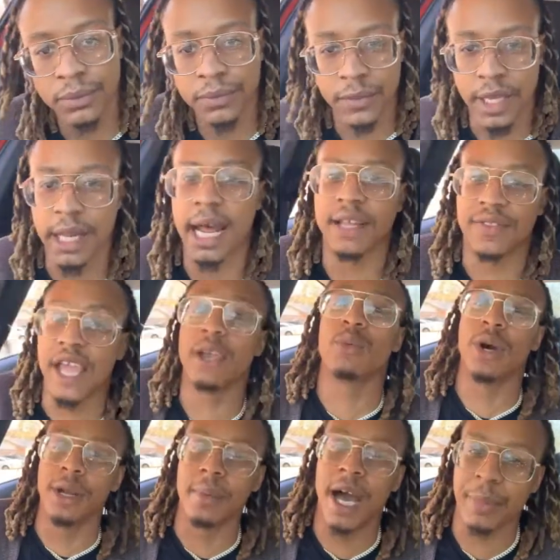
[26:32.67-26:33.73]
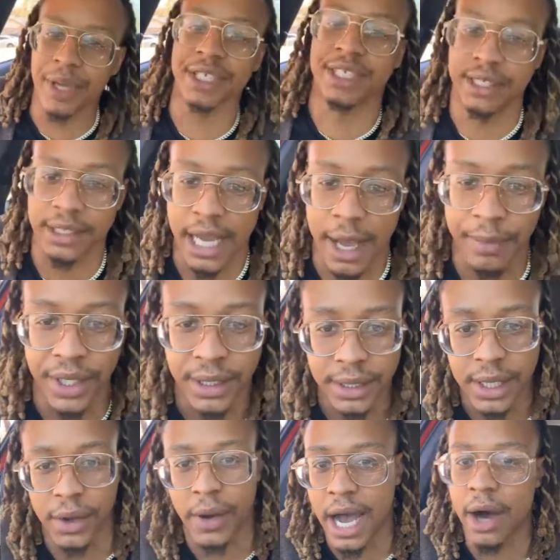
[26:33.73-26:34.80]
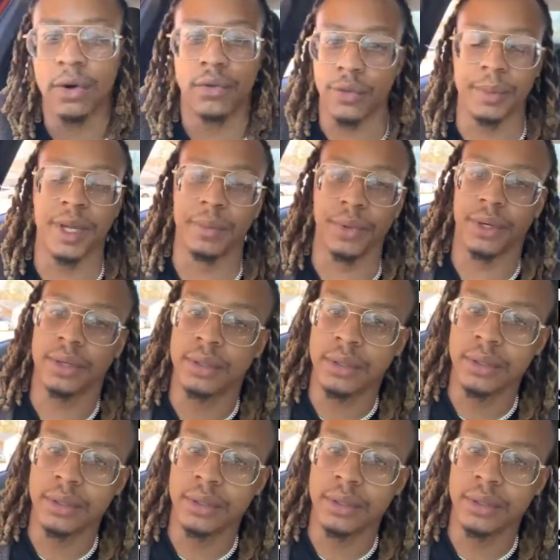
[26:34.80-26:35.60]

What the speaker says: And I think one of my bitches got me this hoe. I don't remember.